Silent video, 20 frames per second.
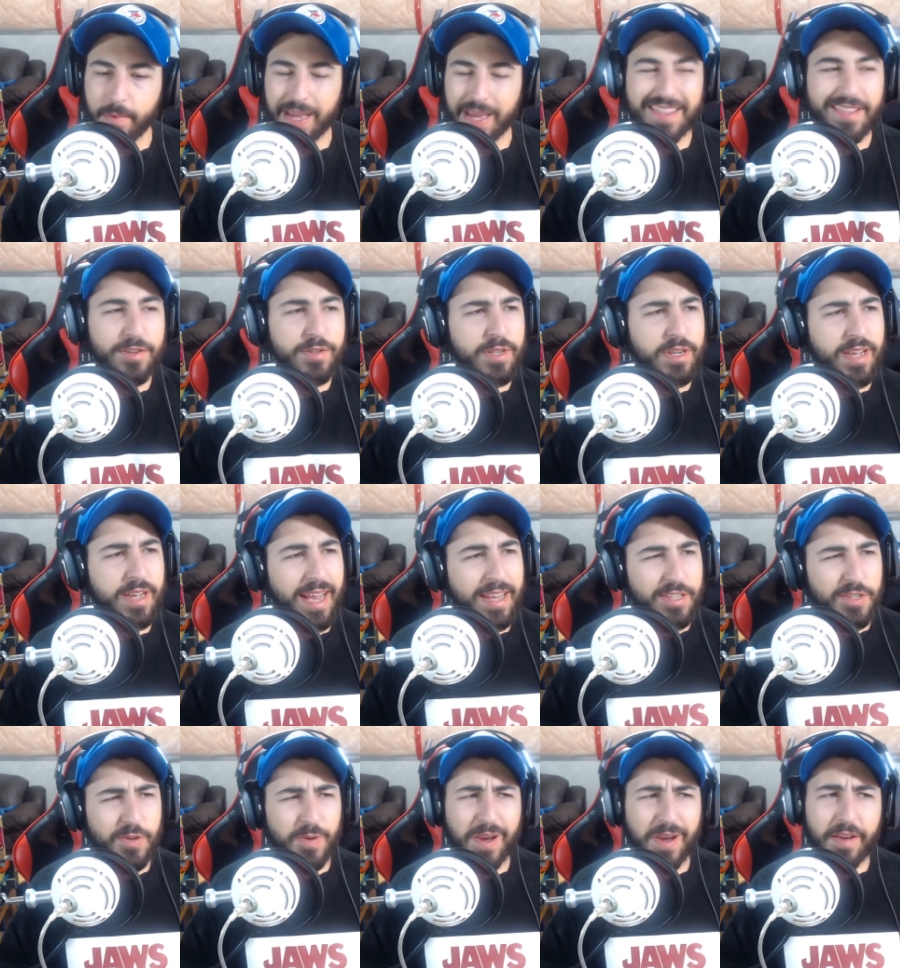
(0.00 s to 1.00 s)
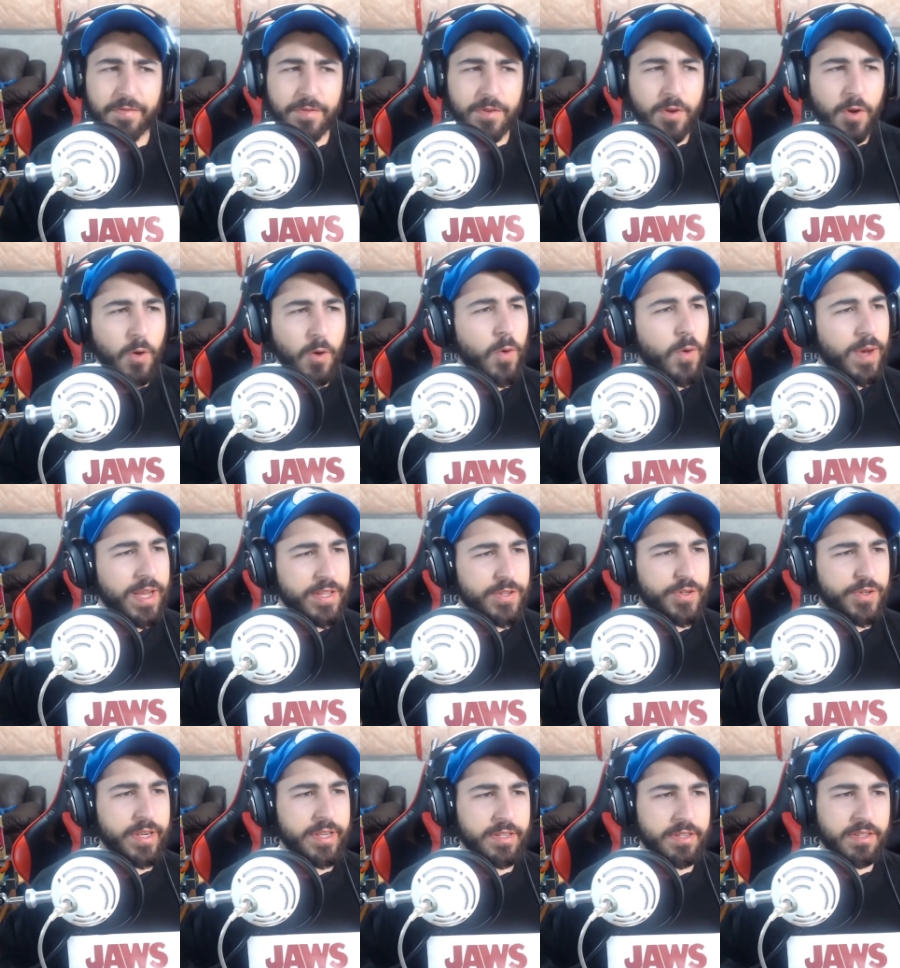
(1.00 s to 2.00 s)
And those are guys who have no
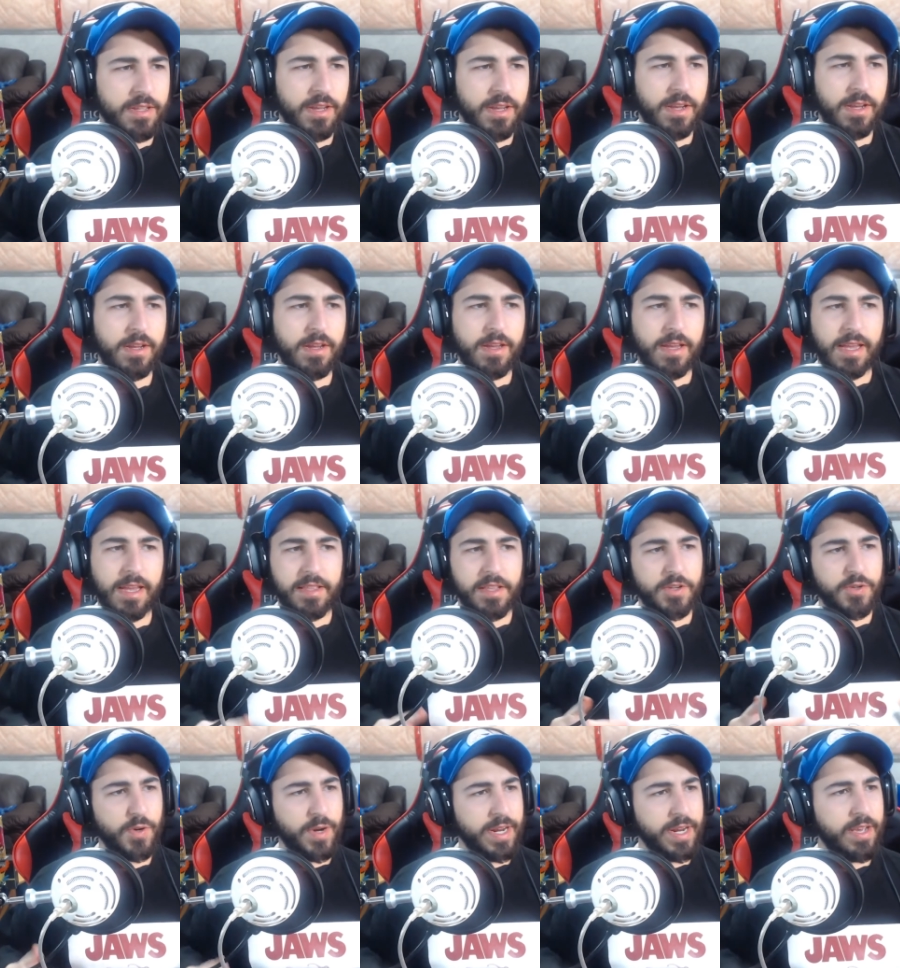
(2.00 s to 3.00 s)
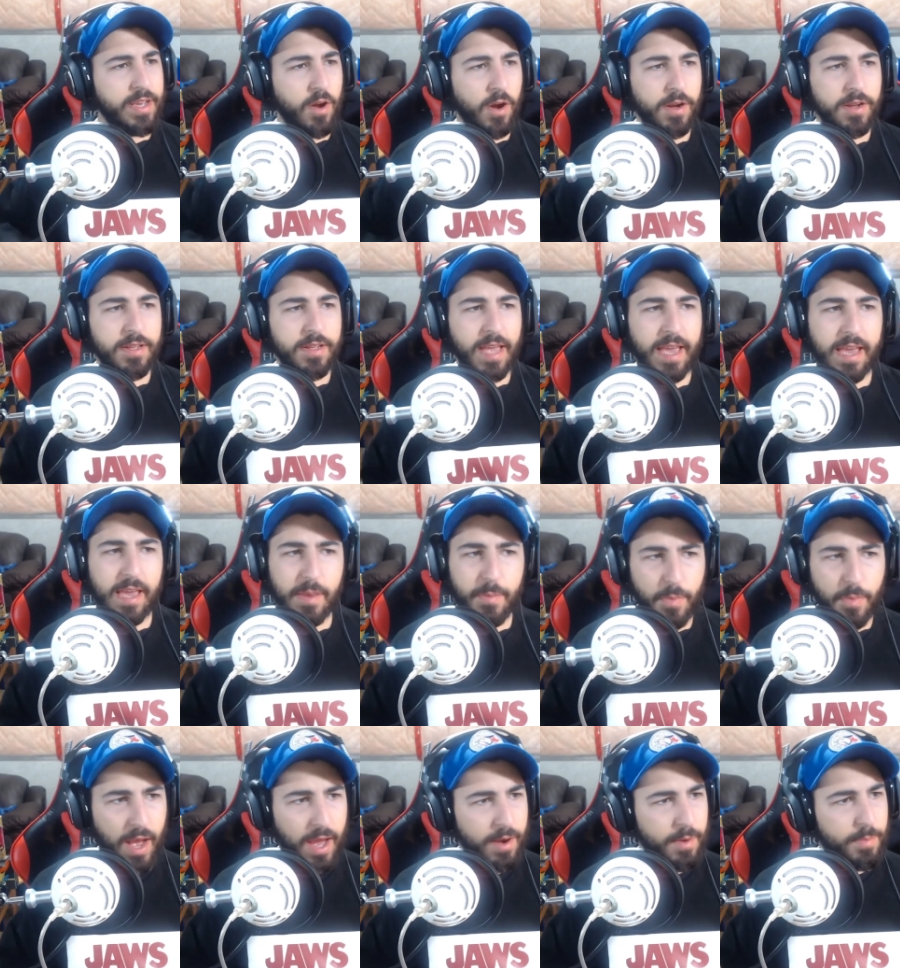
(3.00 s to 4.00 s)
interest in the trading card game,
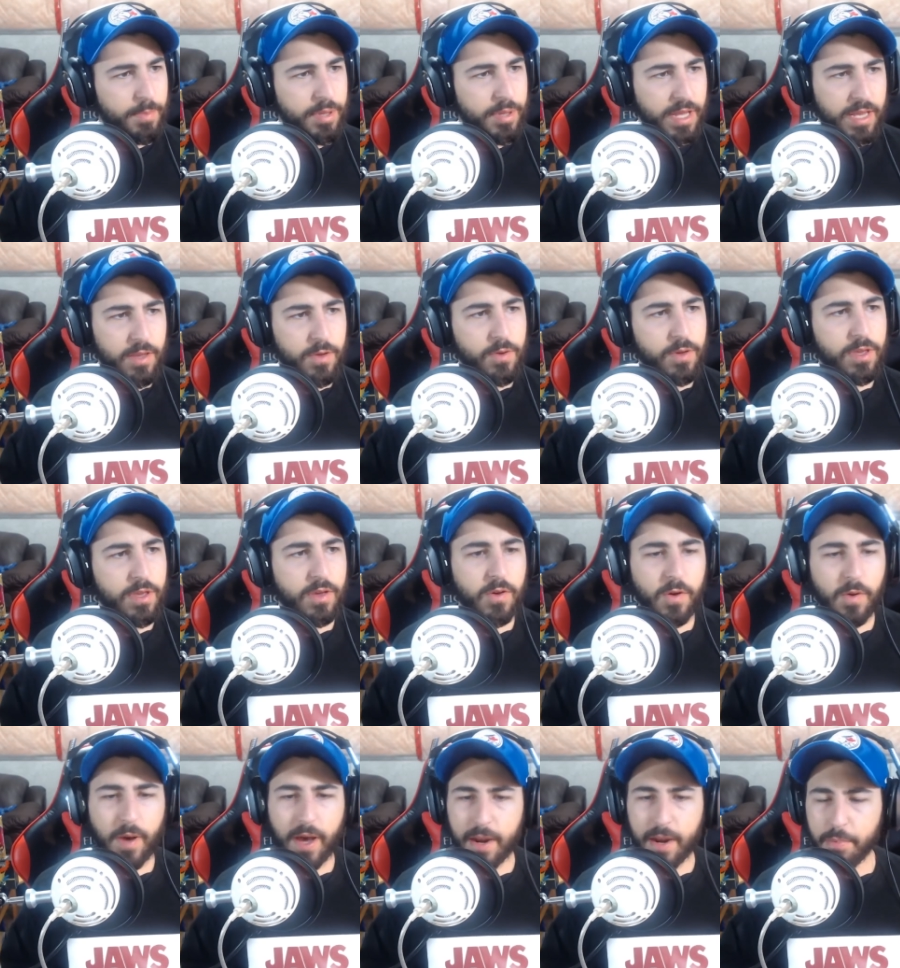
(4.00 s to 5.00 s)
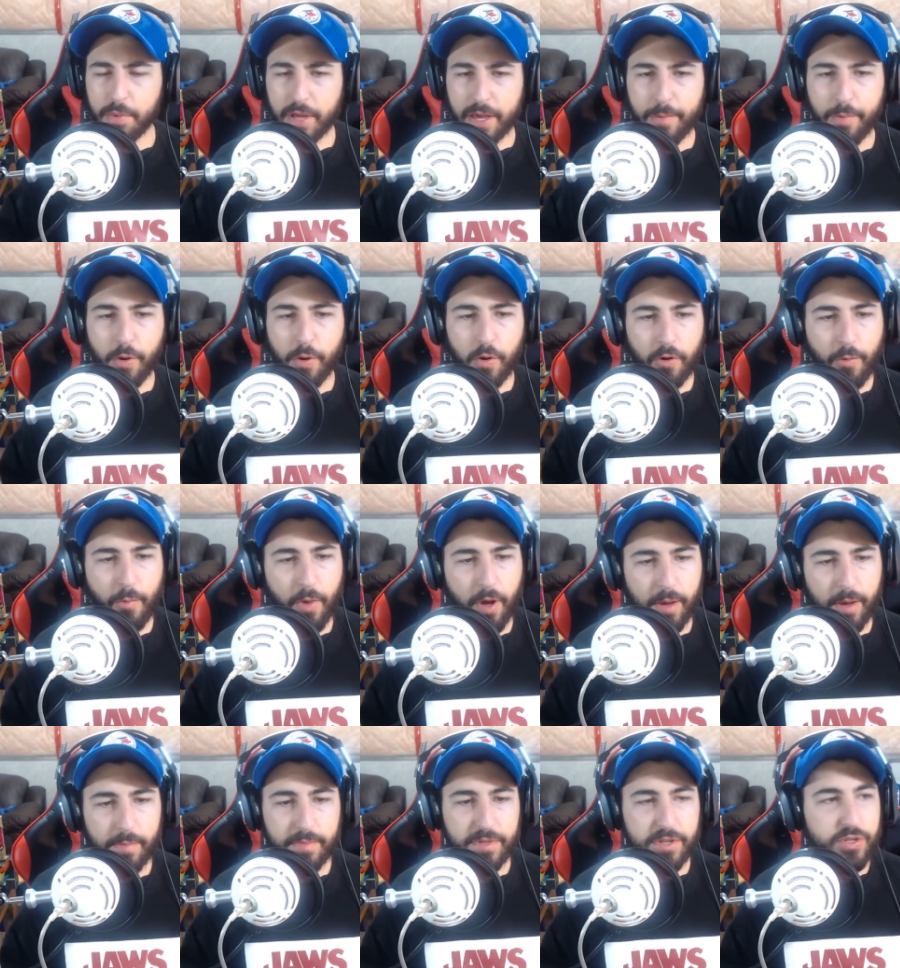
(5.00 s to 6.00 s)
how to play Yu-Gi-Oh, how to play
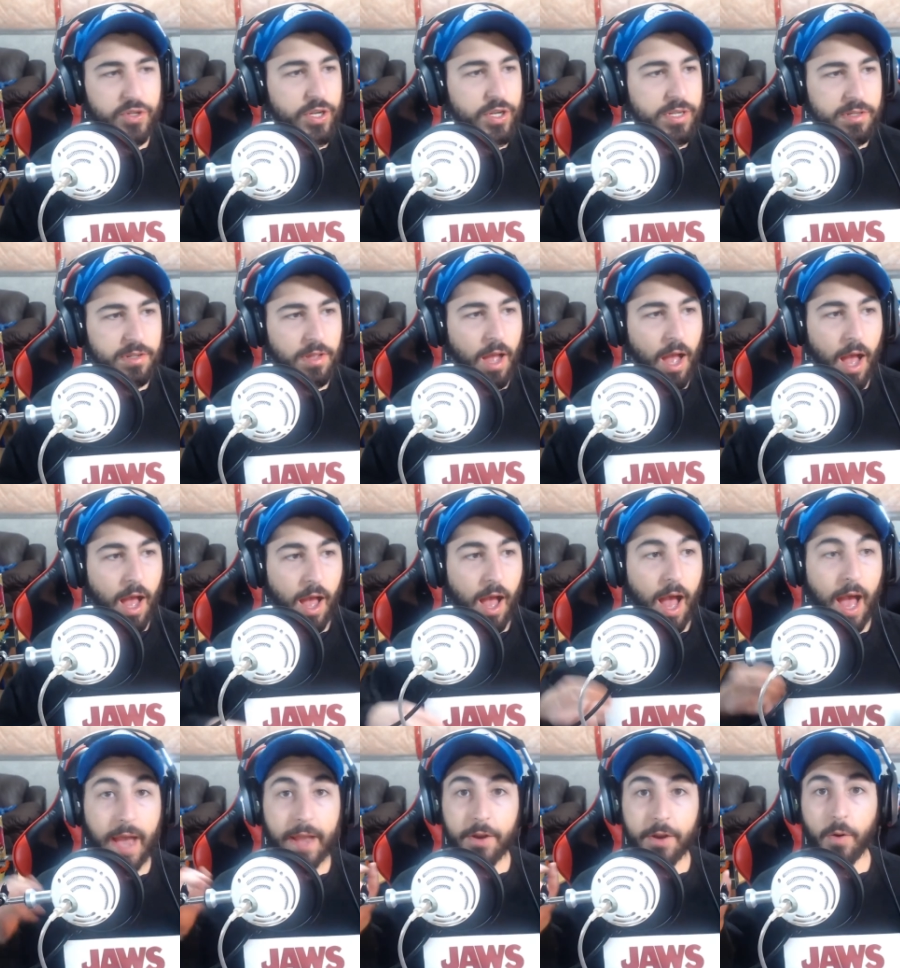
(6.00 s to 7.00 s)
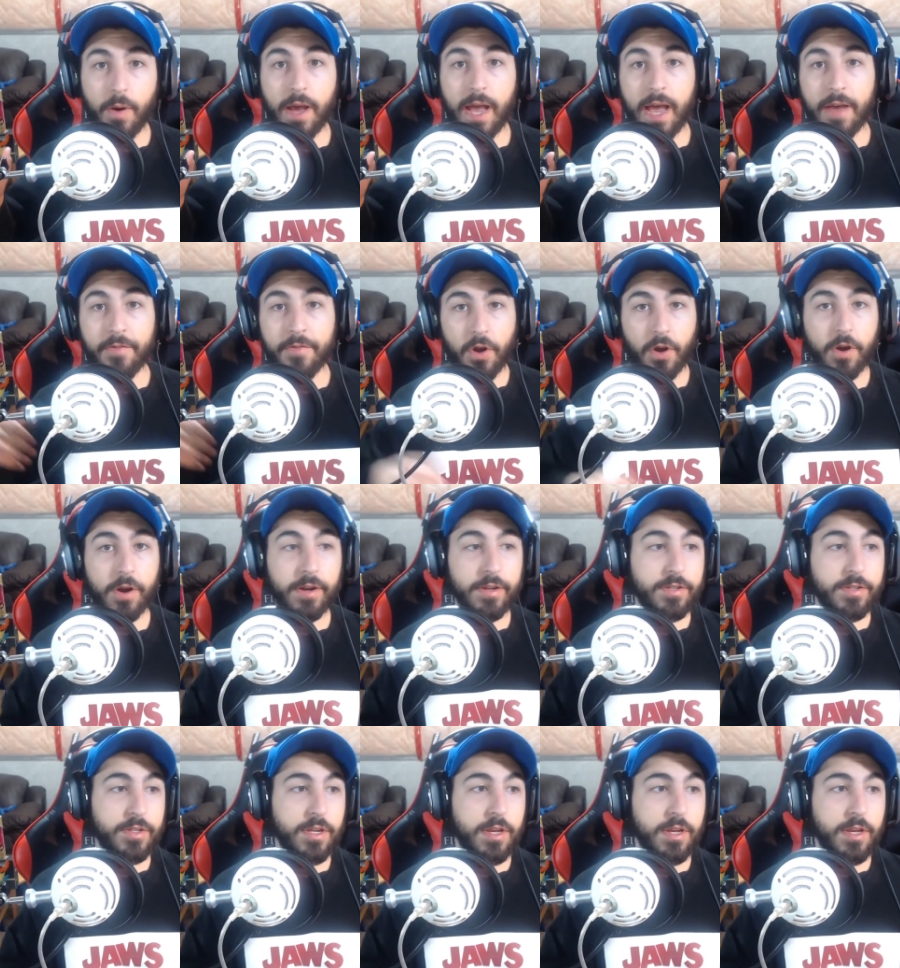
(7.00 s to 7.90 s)
Pokemon. They're just, I know I have cards.